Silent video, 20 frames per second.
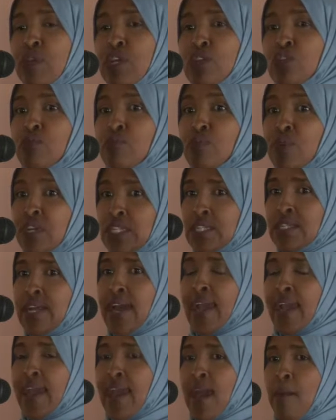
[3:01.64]
me to bridge
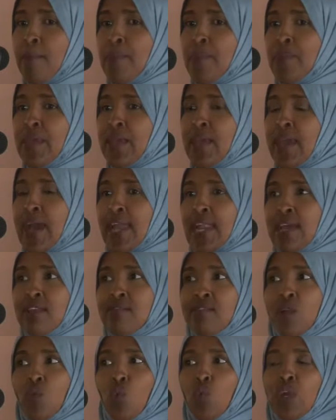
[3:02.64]
that gap. And I
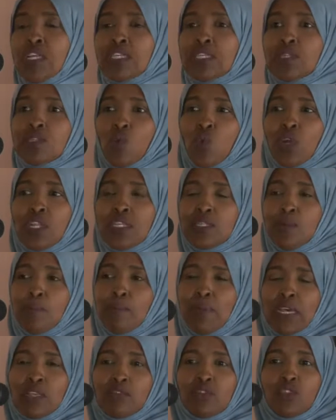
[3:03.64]
said, what is the
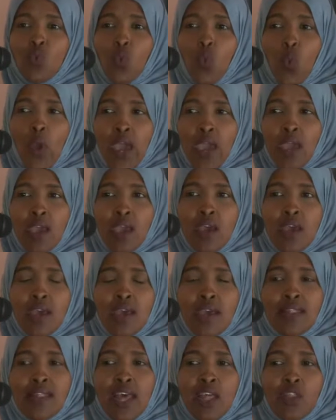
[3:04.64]
best way
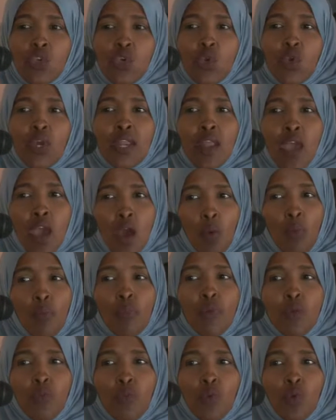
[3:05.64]
that you can help
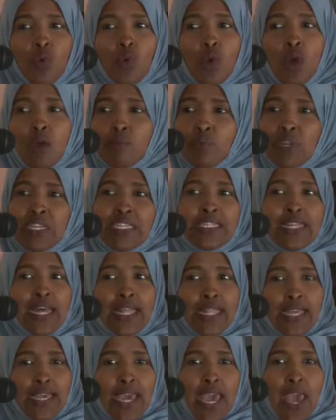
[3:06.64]
people bridge
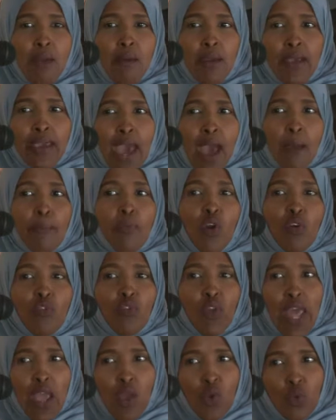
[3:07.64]
that gap of
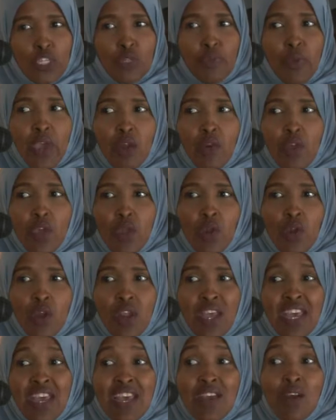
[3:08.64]
language barrier?
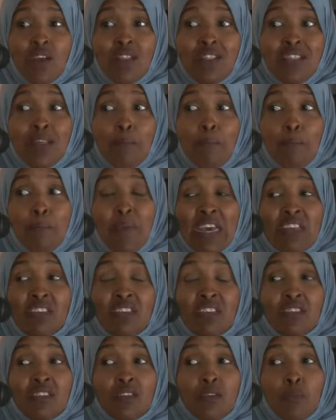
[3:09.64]
The
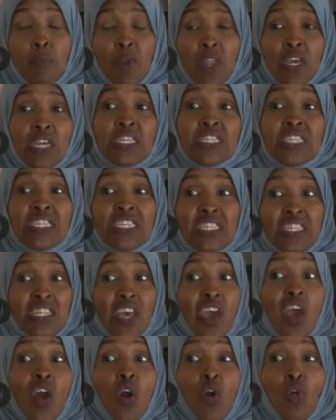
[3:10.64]
best place is the
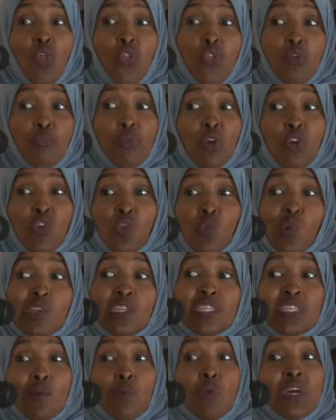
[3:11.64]
health, because when
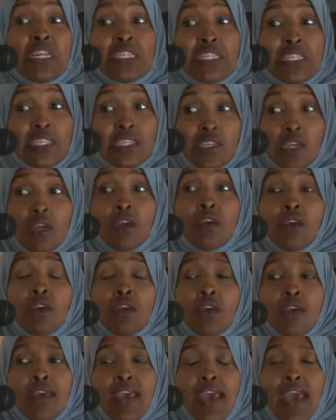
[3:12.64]
someone is sick
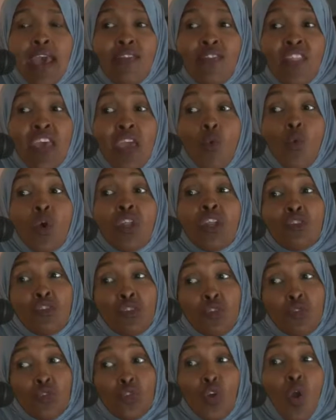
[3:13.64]
and they wanted
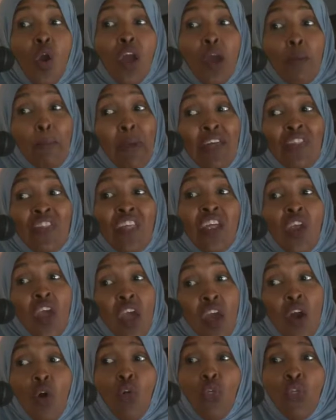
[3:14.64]
to talk about their
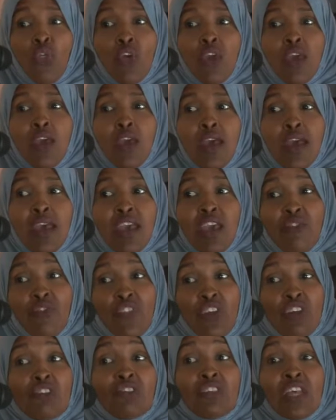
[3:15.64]
health, if
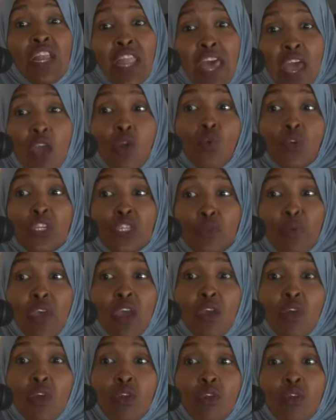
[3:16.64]
there is a language
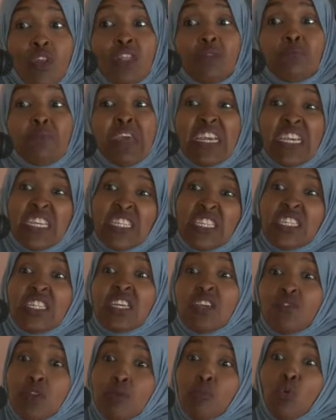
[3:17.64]
barrier, it makes it
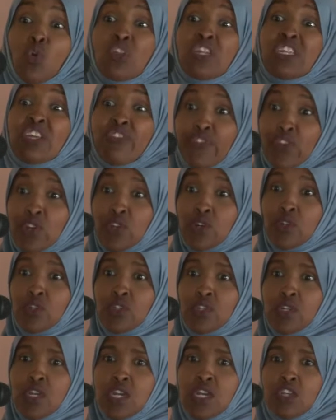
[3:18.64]
even more
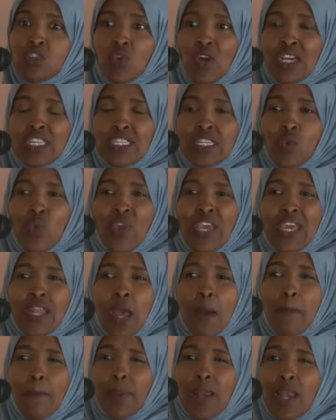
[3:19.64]
difficult. So I said, we
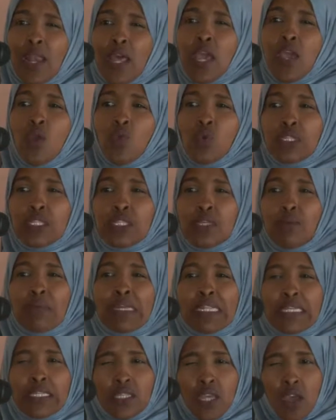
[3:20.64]
cannot play with
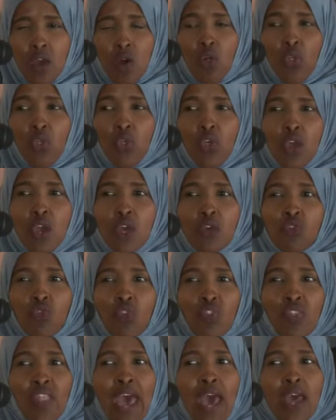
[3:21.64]
somebody's health.
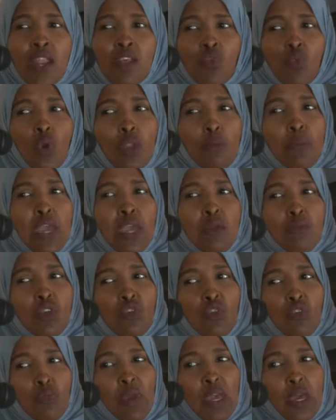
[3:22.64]
So that is what made
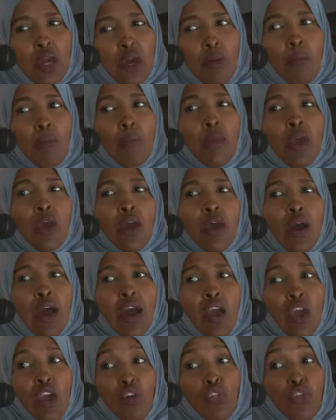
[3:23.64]
me to become
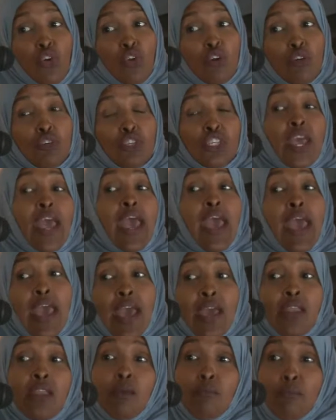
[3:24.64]
a health coach
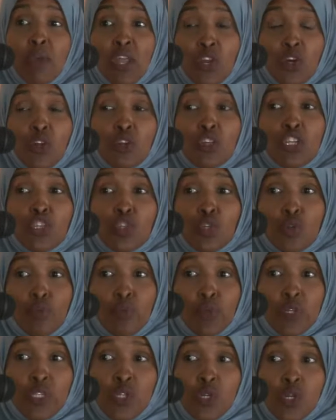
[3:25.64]
and medical
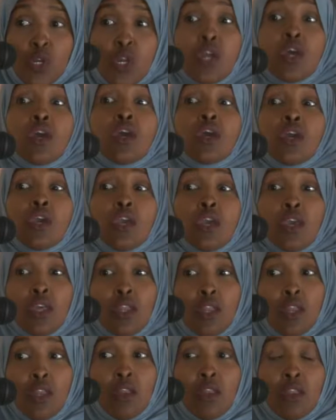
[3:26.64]
interpreter
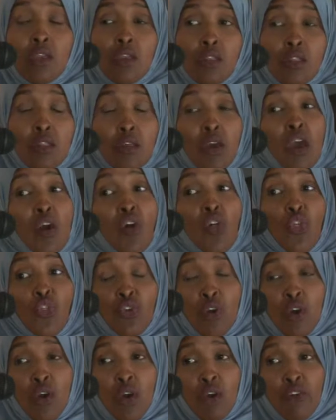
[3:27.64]
in the
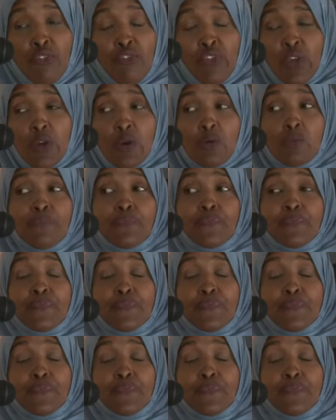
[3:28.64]
health field.